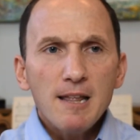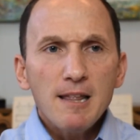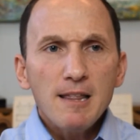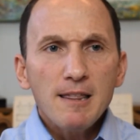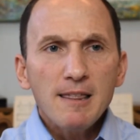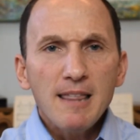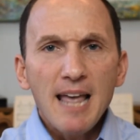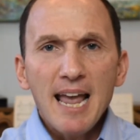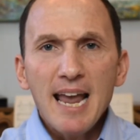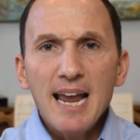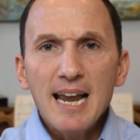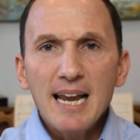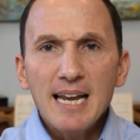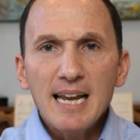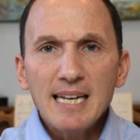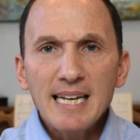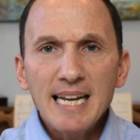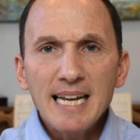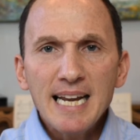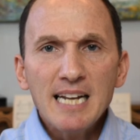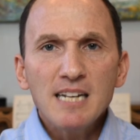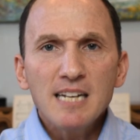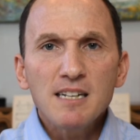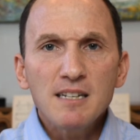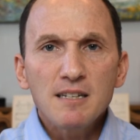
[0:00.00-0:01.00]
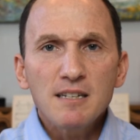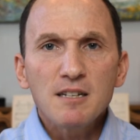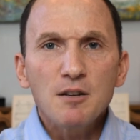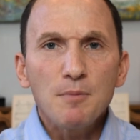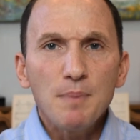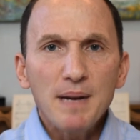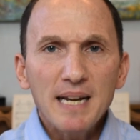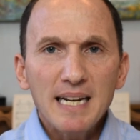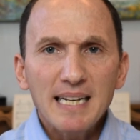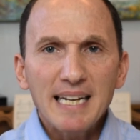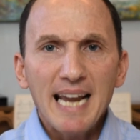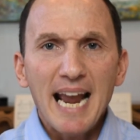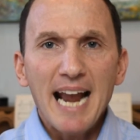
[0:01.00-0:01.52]
They need to
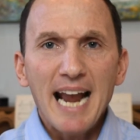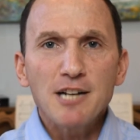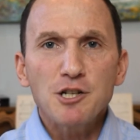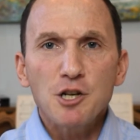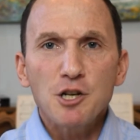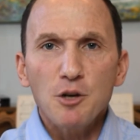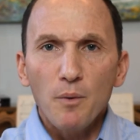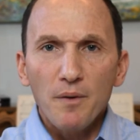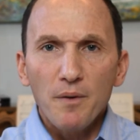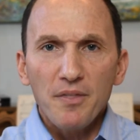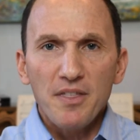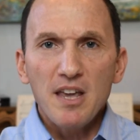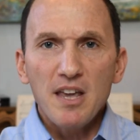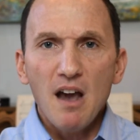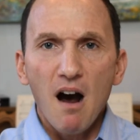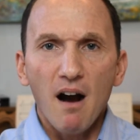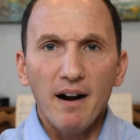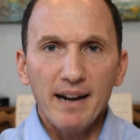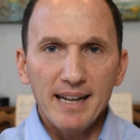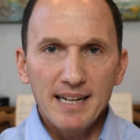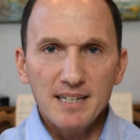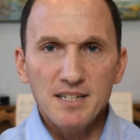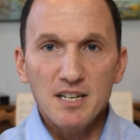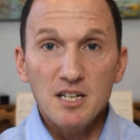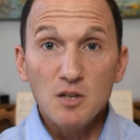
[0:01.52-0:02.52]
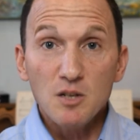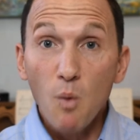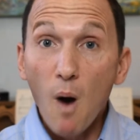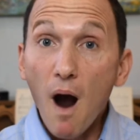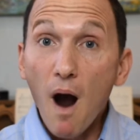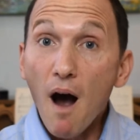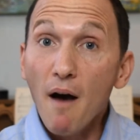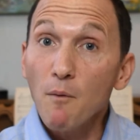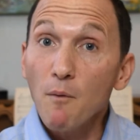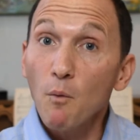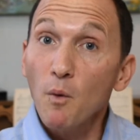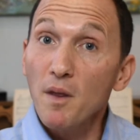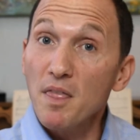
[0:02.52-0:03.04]
be engaging with the audience as
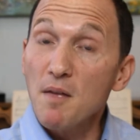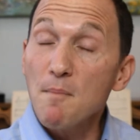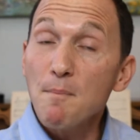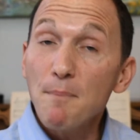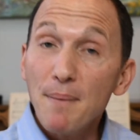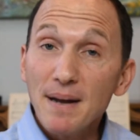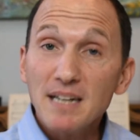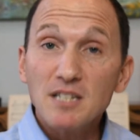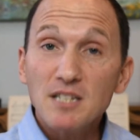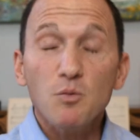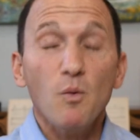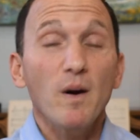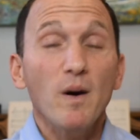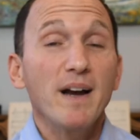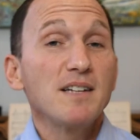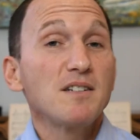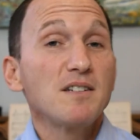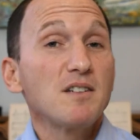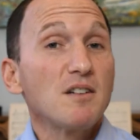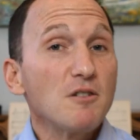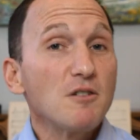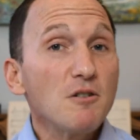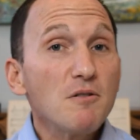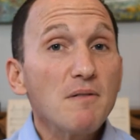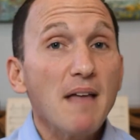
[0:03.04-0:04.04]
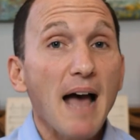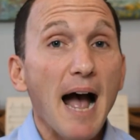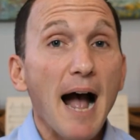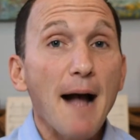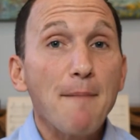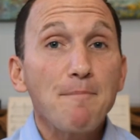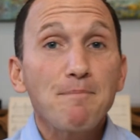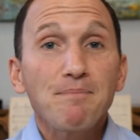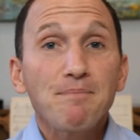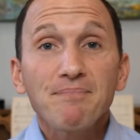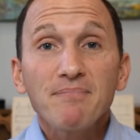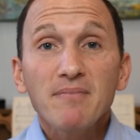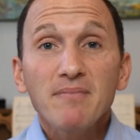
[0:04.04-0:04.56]
well. And one of the best ways to do
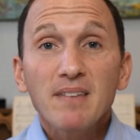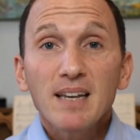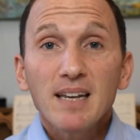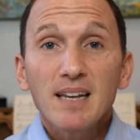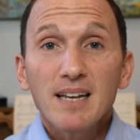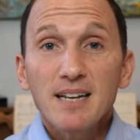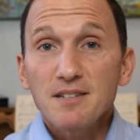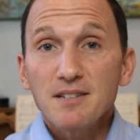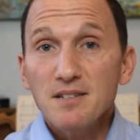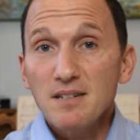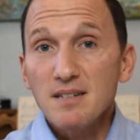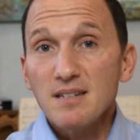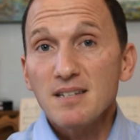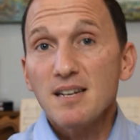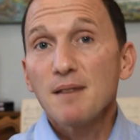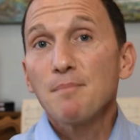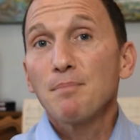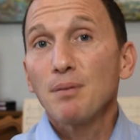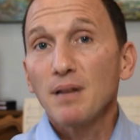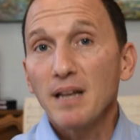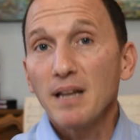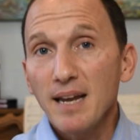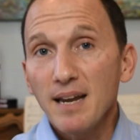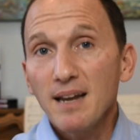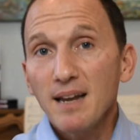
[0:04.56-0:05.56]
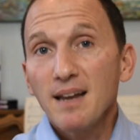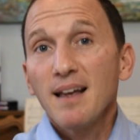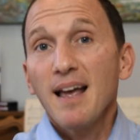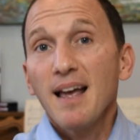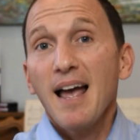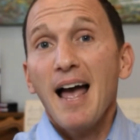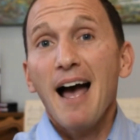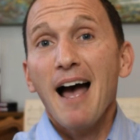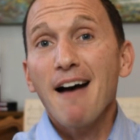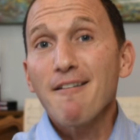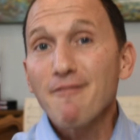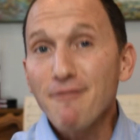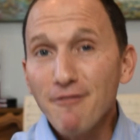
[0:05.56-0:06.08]
that is to simply
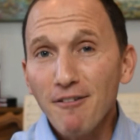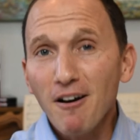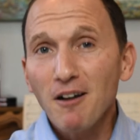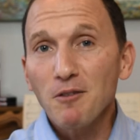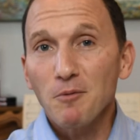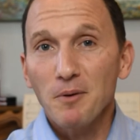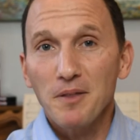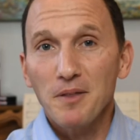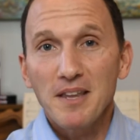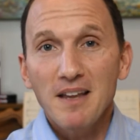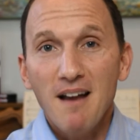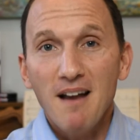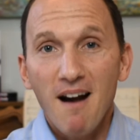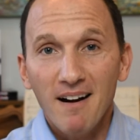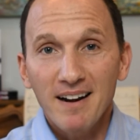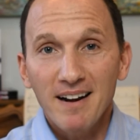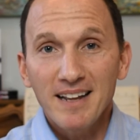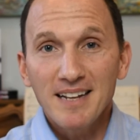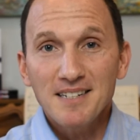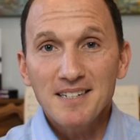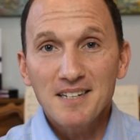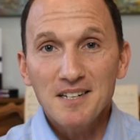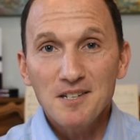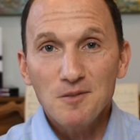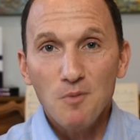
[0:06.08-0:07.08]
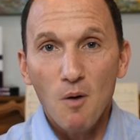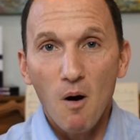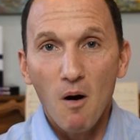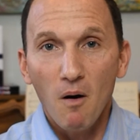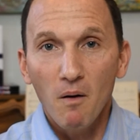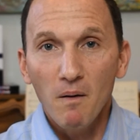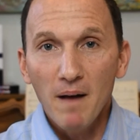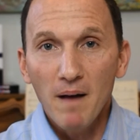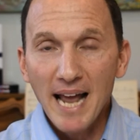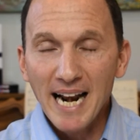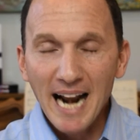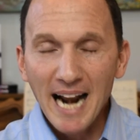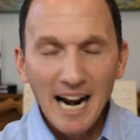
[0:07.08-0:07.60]
have fun with the audience as
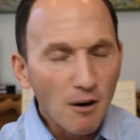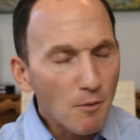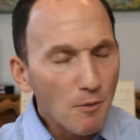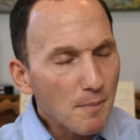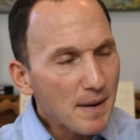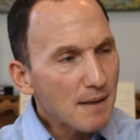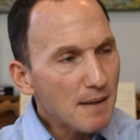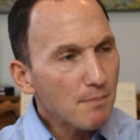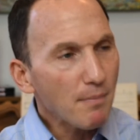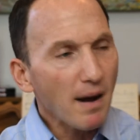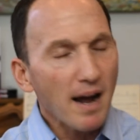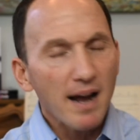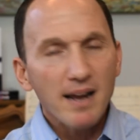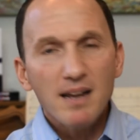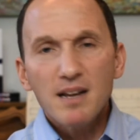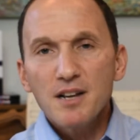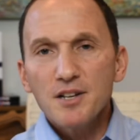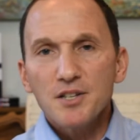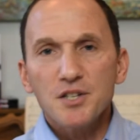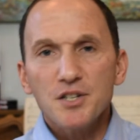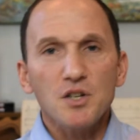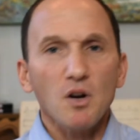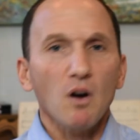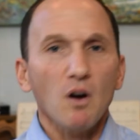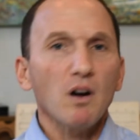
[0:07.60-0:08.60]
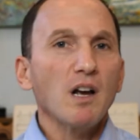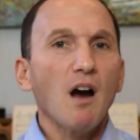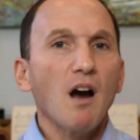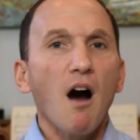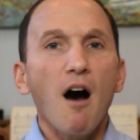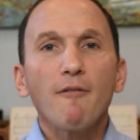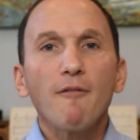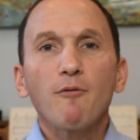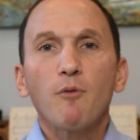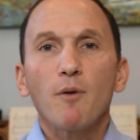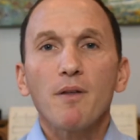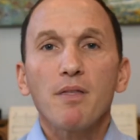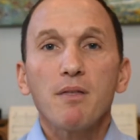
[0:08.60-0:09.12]
well. And I don't mean by starting
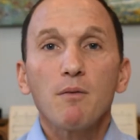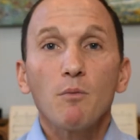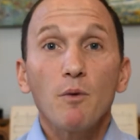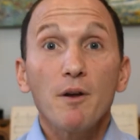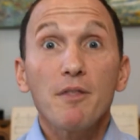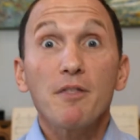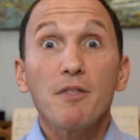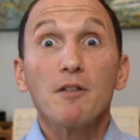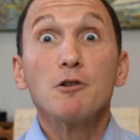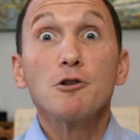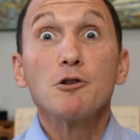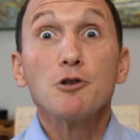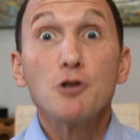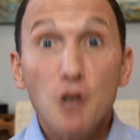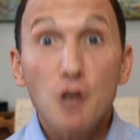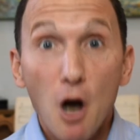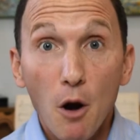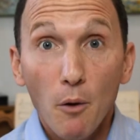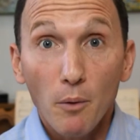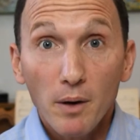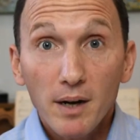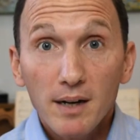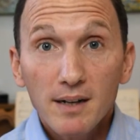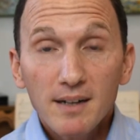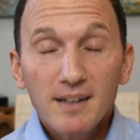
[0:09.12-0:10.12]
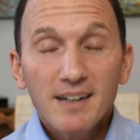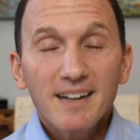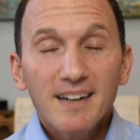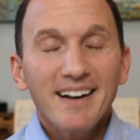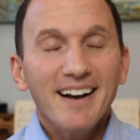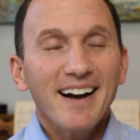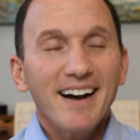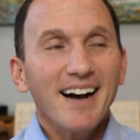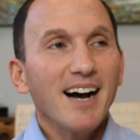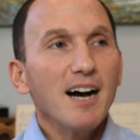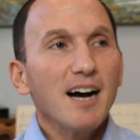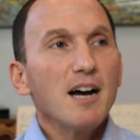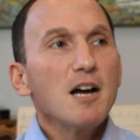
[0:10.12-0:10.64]
off with a joke,
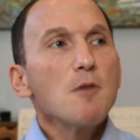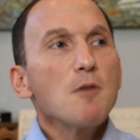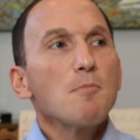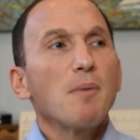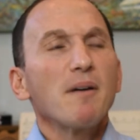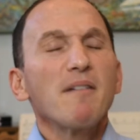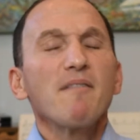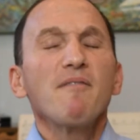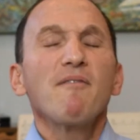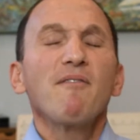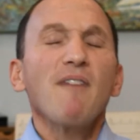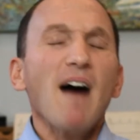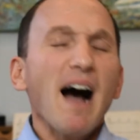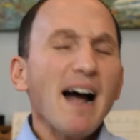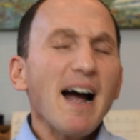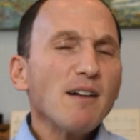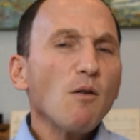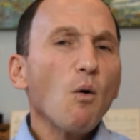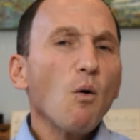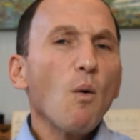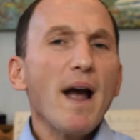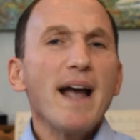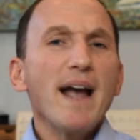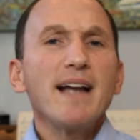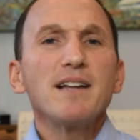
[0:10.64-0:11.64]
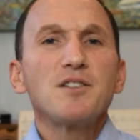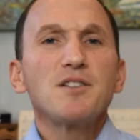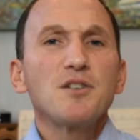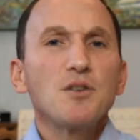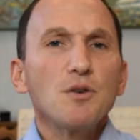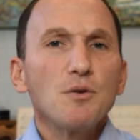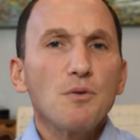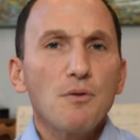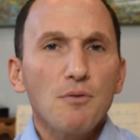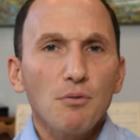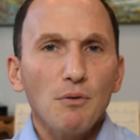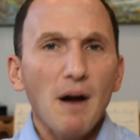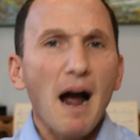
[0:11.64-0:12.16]
but find a way
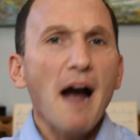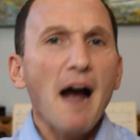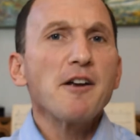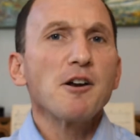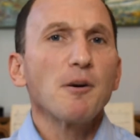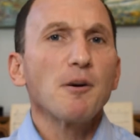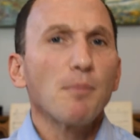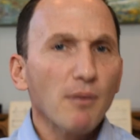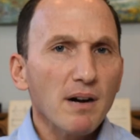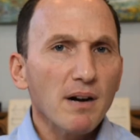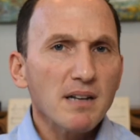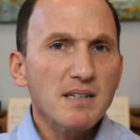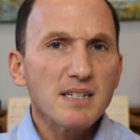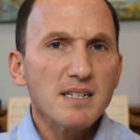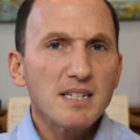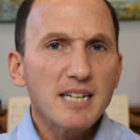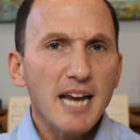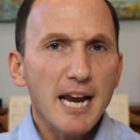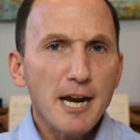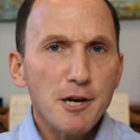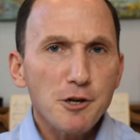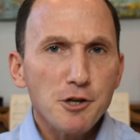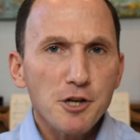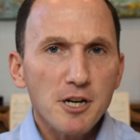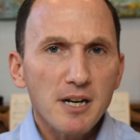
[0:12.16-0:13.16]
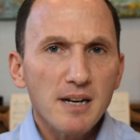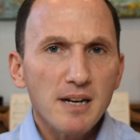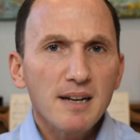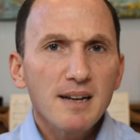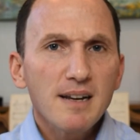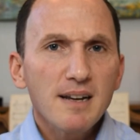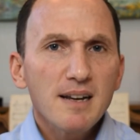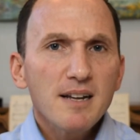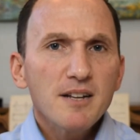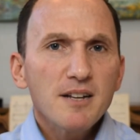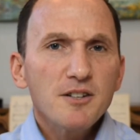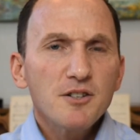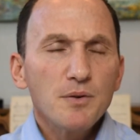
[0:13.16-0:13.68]
to, throughout your presentation,
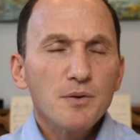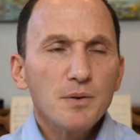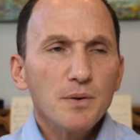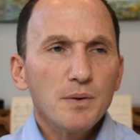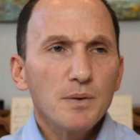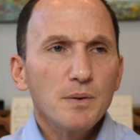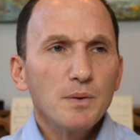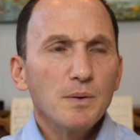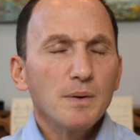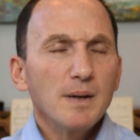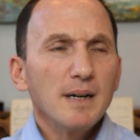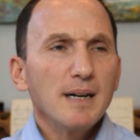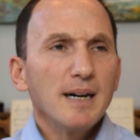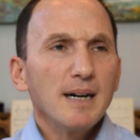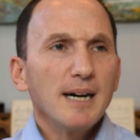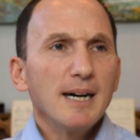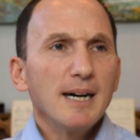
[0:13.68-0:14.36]
to